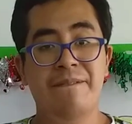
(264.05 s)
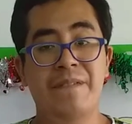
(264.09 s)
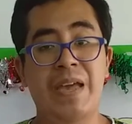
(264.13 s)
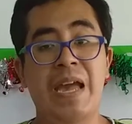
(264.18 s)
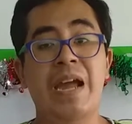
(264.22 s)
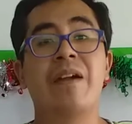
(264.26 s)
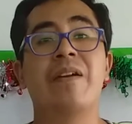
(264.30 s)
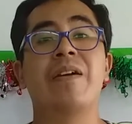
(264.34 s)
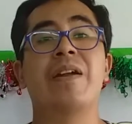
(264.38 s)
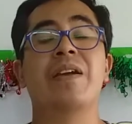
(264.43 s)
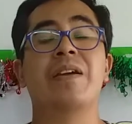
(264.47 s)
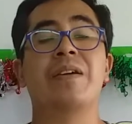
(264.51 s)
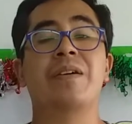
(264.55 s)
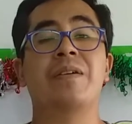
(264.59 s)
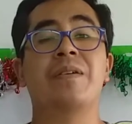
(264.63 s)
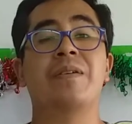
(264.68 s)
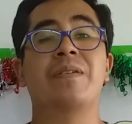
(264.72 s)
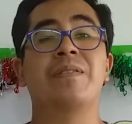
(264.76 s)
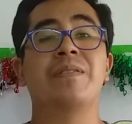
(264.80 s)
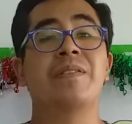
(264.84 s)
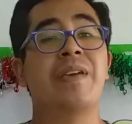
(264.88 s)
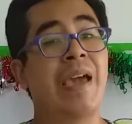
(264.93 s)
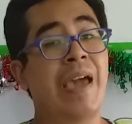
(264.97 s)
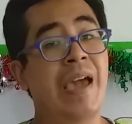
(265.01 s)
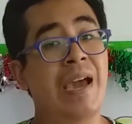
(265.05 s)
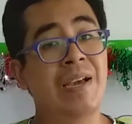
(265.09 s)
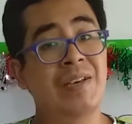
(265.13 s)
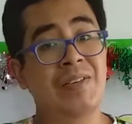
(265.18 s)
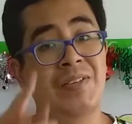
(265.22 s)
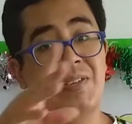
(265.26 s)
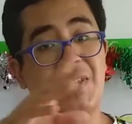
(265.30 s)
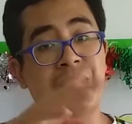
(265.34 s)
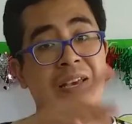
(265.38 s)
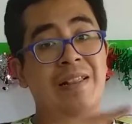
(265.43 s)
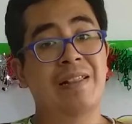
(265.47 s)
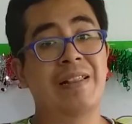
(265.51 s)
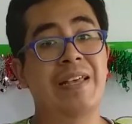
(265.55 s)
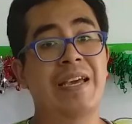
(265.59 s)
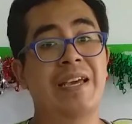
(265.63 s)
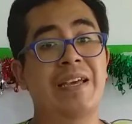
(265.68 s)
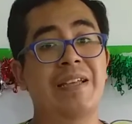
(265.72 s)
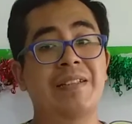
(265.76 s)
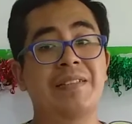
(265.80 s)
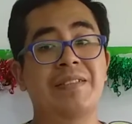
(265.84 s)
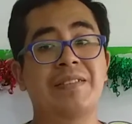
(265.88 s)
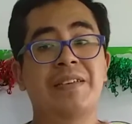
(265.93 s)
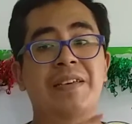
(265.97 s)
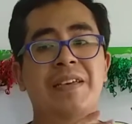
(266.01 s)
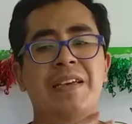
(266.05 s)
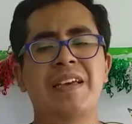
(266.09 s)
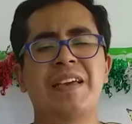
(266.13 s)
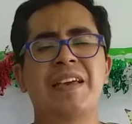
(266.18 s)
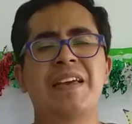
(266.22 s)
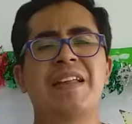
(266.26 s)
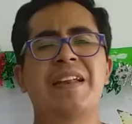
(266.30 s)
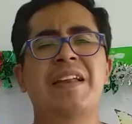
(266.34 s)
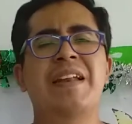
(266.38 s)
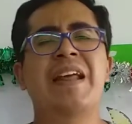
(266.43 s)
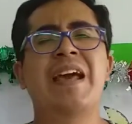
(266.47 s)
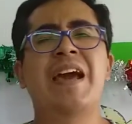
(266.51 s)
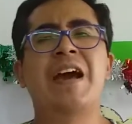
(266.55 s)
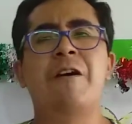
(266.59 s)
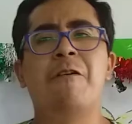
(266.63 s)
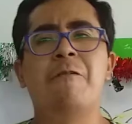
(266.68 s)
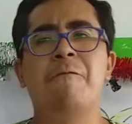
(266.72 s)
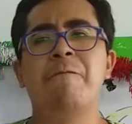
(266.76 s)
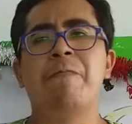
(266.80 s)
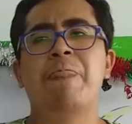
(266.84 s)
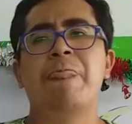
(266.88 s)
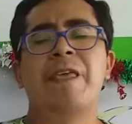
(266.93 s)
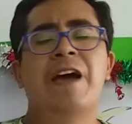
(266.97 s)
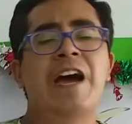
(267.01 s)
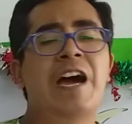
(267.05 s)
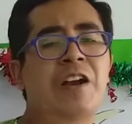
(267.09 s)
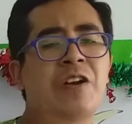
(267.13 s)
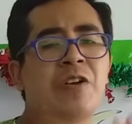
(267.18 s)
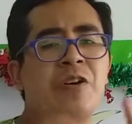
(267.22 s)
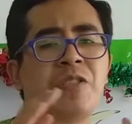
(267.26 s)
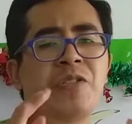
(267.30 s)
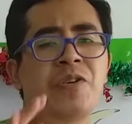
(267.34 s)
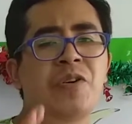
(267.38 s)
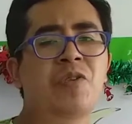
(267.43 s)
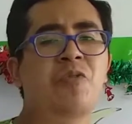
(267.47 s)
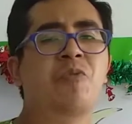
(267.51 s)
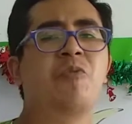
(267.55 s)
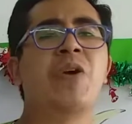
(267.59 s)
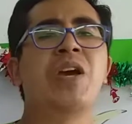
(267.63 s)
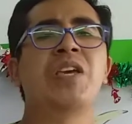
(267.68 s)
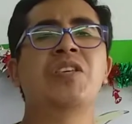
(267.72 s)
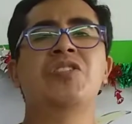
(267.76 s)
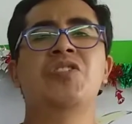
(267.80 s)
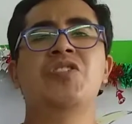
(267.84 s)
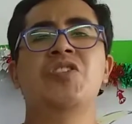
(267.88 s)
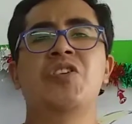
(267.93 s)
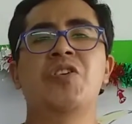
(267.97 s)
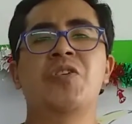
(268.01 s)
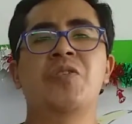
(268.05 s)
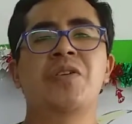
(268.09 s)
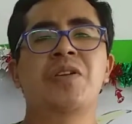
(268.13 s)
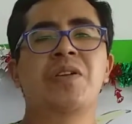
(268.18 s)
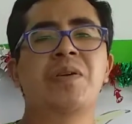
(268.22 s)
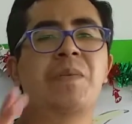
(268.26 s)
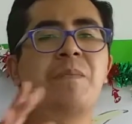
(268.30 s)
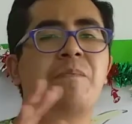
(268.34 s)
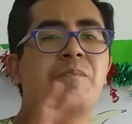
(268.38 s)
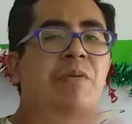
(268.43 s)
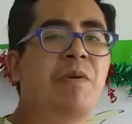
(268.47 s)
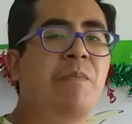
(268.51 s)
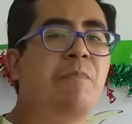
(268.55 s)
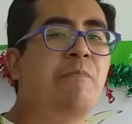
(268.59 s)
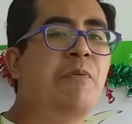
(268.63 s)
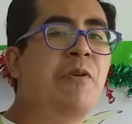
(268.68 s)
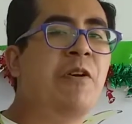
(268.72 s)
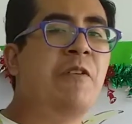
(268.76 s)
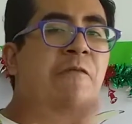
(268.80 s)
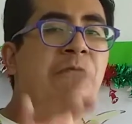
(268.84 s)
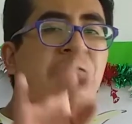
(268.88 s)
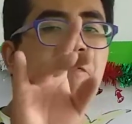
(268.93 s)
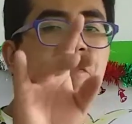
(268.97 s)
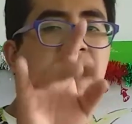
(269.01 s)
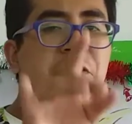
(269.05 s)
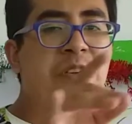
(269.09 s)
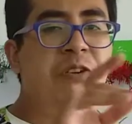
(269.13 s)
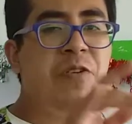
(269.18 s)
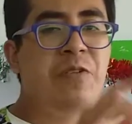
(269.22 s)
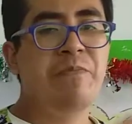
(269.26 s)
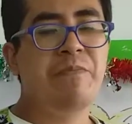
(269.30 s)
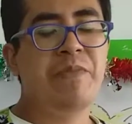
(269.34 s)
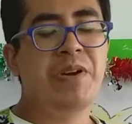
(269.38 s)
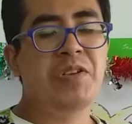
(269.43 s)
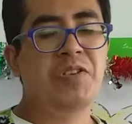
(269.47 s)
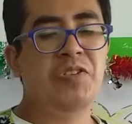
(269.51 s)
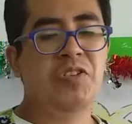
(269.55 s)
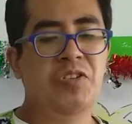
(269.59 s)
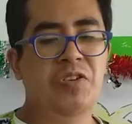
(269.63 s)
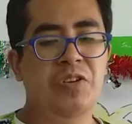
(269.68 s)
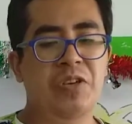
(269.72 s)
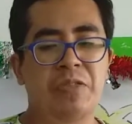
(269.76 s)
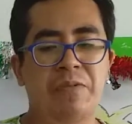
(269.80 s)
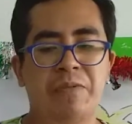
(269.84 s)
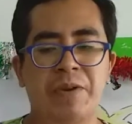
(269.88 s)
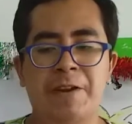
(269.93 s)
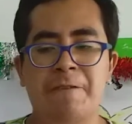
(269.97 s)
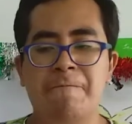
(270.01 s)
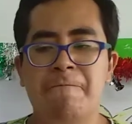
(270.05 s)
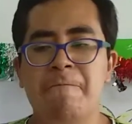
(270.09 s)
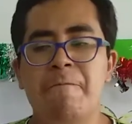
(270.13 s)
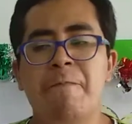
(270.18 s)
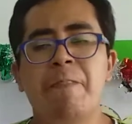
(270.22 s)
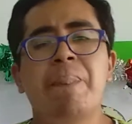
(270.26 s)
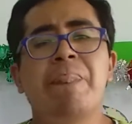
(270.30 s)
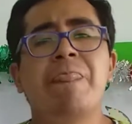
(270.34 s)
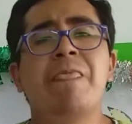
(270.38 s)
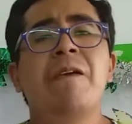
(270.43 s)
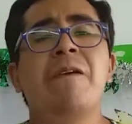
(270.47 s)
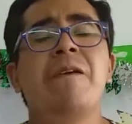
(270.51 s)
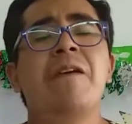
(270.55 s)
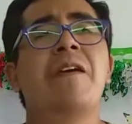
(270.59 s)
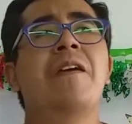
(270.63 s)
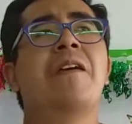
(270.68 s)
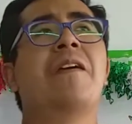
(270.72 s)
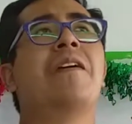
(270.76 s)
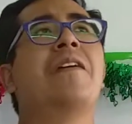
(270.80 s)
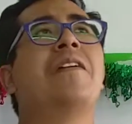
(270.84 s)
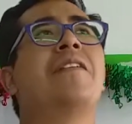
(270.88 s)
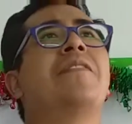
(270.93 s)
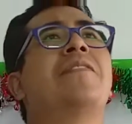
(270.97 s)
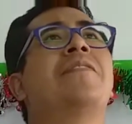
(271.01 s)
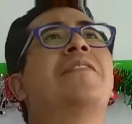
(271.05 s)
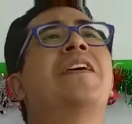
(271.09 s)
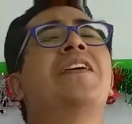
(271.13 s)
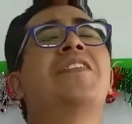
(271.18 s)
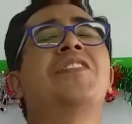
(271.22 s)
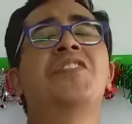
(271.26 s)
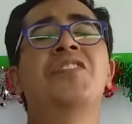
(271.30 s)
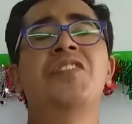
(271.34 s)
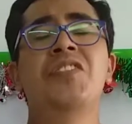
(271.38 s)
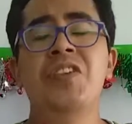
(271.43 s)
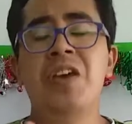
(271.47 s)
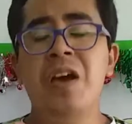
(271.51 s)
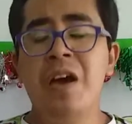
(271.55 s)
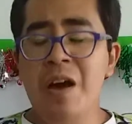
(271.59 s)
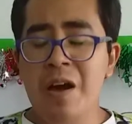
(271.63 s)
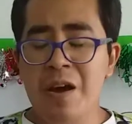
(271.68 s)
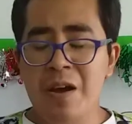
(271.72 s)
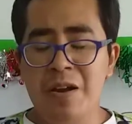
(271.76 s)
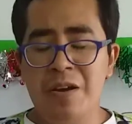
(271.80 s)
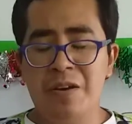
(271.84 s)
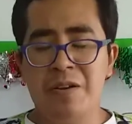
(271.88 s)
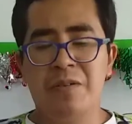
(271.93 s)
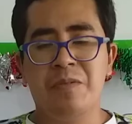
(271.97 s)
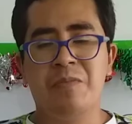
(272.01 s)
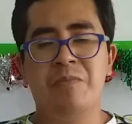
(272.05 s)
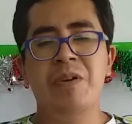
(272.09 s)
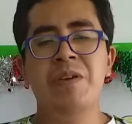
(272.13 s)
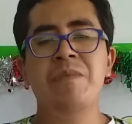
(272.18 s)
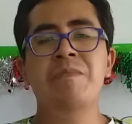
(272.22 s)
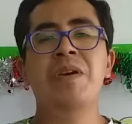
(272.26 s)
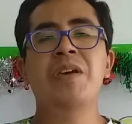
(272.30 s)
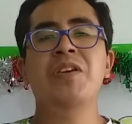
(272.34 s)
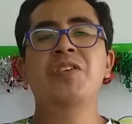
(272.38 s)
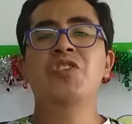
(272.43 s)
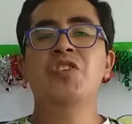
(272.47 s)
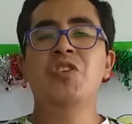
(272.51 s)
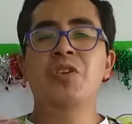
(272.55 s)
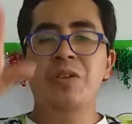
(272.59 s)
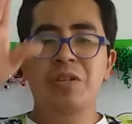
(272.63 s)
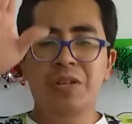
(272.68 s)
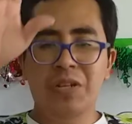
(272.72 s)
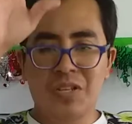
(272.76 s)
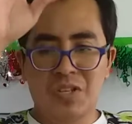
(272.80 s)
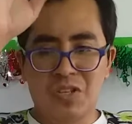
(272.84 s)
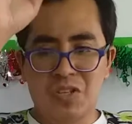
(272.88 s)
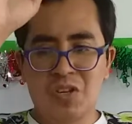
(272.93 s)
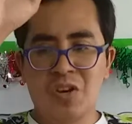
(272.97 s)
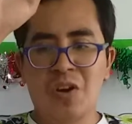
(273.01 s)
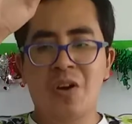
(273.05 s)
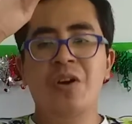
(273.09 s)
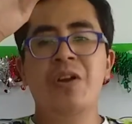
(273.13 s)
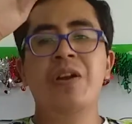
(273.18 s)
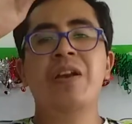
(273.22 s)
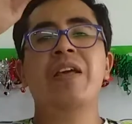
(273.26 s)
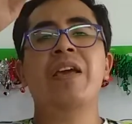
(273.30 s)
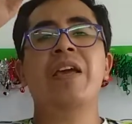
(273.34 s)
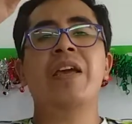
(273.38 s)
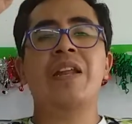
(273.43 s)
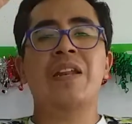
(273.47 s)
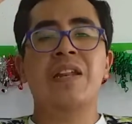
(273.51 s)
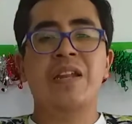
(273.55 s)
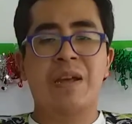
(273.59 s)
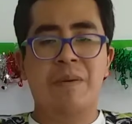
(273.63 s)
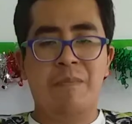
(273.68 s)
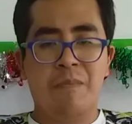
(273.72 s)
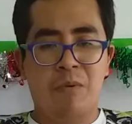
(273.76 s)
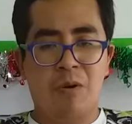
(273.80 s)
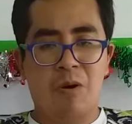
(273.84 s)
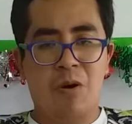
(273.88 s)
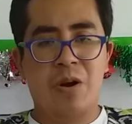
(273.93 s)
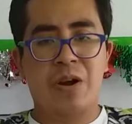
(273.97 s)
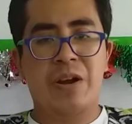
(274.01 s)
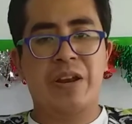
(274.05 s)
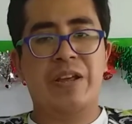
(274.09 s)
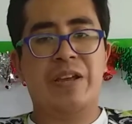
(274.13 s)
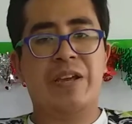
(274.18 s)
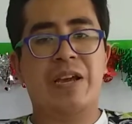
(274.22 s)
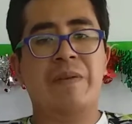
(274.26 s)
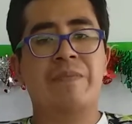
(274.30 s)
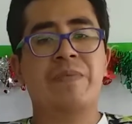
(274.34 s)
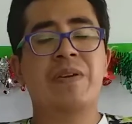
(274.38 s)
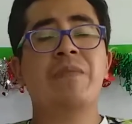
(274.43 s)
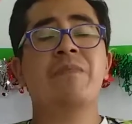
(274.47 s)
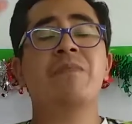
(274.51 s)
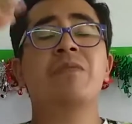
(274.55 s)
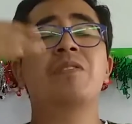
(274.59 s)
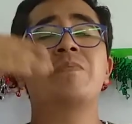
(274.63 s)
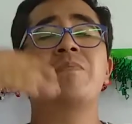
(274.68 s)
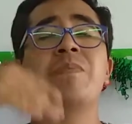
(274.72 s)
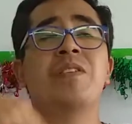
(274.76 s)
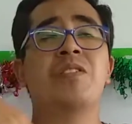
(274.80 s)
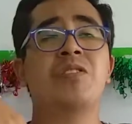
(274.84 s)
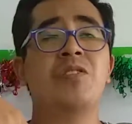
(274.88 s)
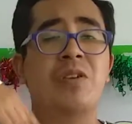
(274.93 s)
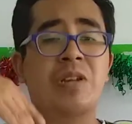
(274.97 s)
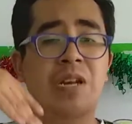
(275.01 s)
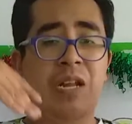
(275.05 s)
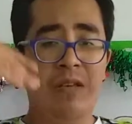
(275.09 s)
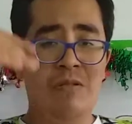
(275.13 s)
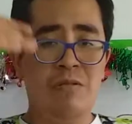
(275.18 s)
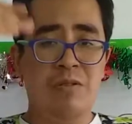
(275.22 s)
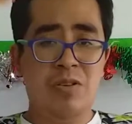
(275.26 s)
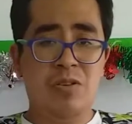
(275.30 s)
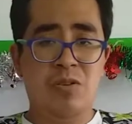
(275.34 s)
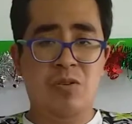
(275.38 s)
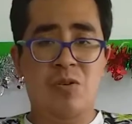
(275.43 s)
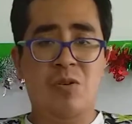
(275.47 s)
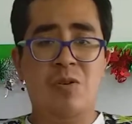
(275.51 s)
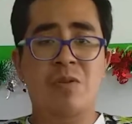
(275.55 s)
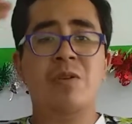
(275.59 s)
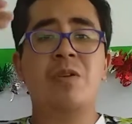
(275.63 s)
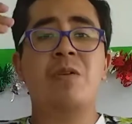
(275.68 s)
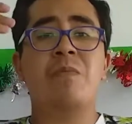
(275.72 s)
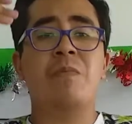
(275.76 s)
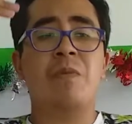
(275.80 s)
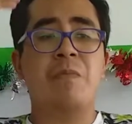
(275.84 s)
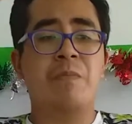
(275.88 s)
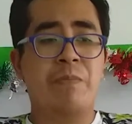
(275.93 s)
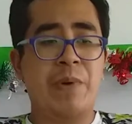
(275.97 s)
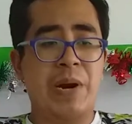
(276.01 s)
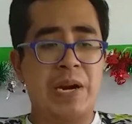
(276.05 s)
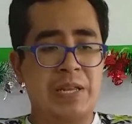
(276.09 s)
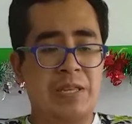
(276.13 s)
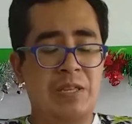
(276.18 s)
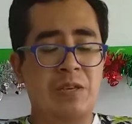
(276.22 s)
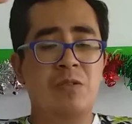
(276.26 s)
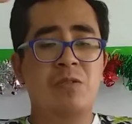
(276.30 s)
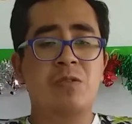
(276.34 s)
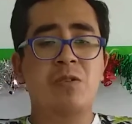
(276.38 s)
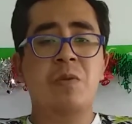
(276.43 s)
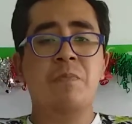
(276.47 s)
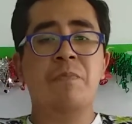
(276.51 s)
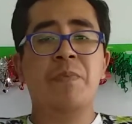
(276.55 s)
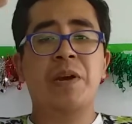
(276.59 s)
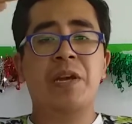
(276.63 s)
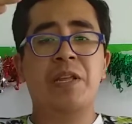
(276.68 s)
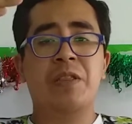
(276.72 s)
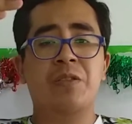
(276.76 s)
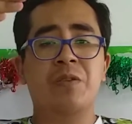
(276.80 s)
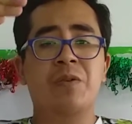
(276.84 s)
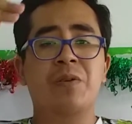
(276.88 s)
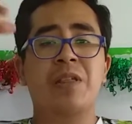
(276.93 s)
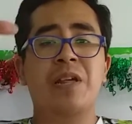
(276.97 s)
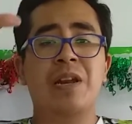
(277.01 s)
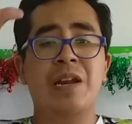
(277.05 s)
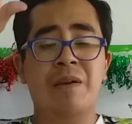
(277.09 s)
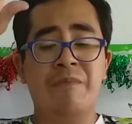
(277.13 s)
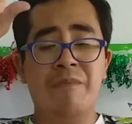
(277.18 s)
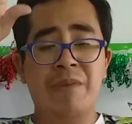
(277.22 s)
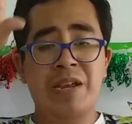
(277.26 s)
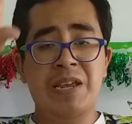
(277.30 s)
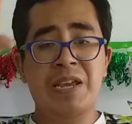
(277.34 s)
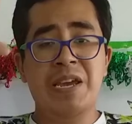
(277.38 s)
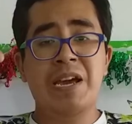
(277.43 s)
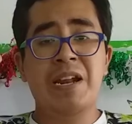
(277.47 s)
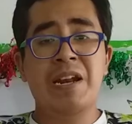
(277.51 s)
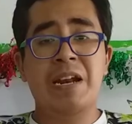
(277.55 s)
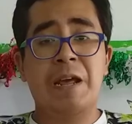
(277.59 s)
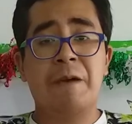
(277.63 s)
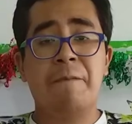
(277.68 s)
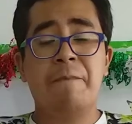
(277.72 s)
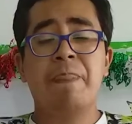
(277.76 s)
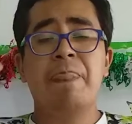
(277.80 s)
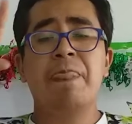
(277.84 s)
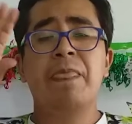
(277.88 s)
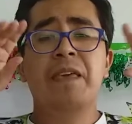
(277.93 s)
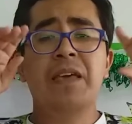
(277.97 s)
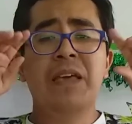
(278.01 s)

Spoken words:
Very good, excellent. Now, another question prepared for you, my children. The sun, we mentioned the sun in the morning. Habíamos mencionado el sol como parte de un objeto de la mañana.